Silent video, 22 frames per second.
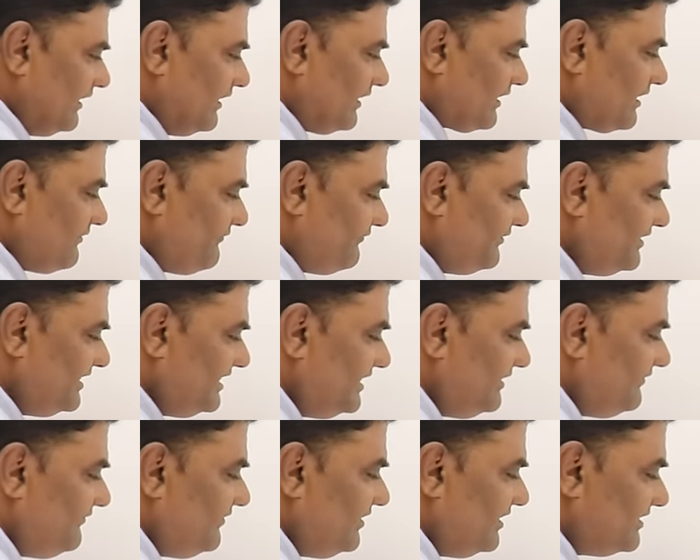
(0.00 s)

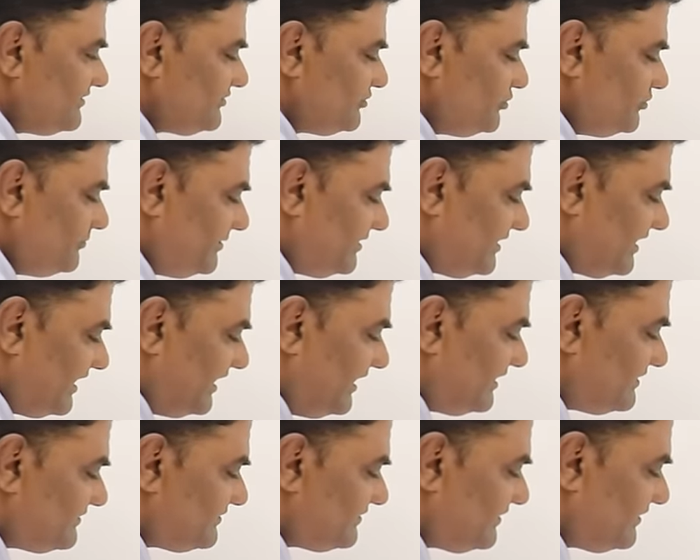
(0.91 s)
Roughly we assume it
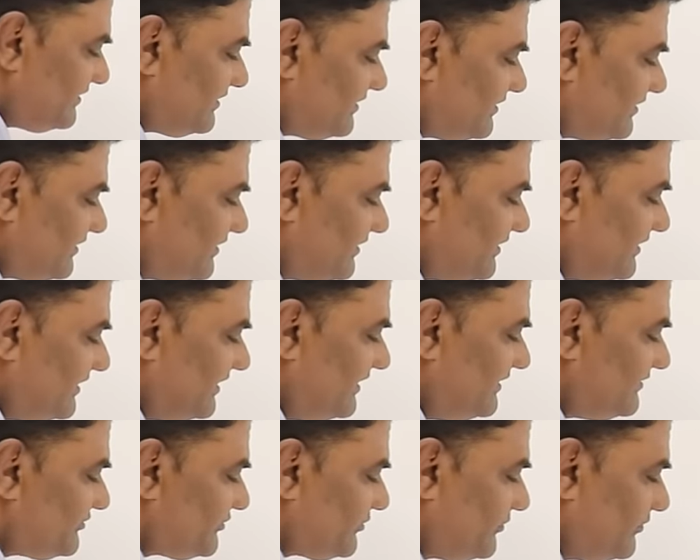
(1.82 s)
as
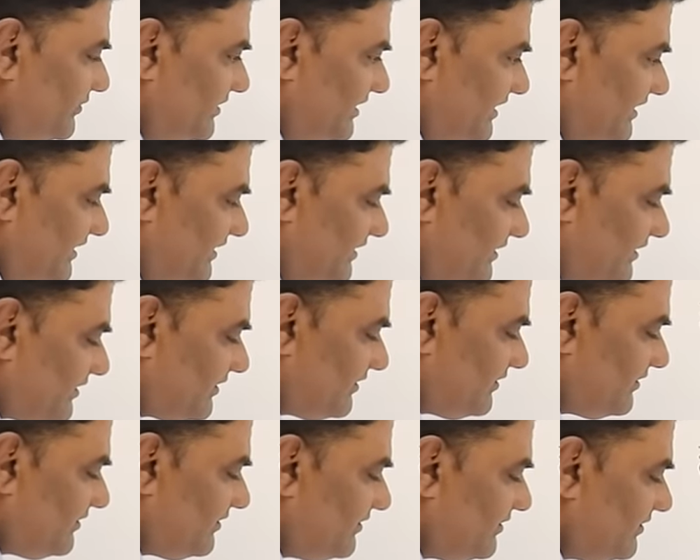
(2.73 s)
k square.
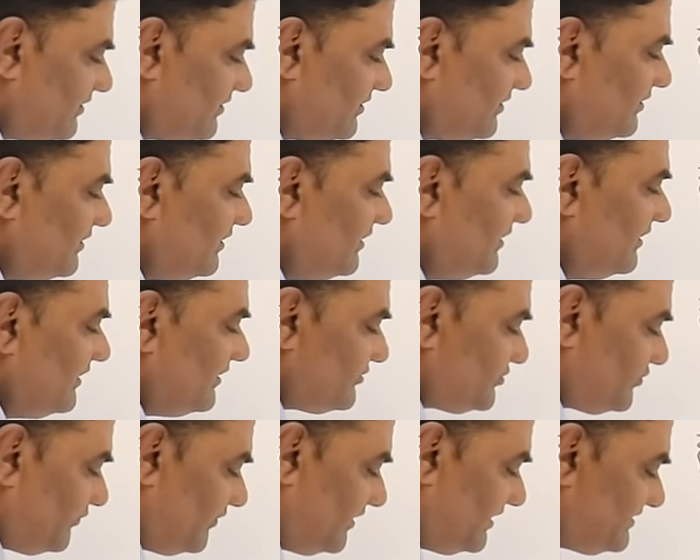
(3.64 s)

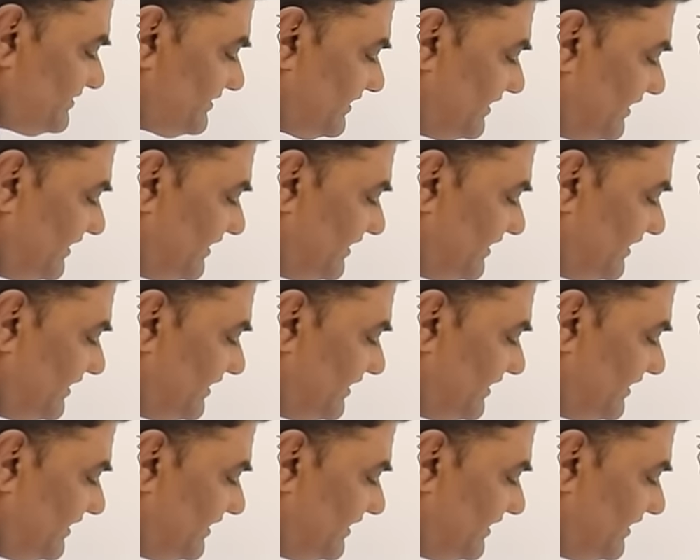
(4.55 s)
So what is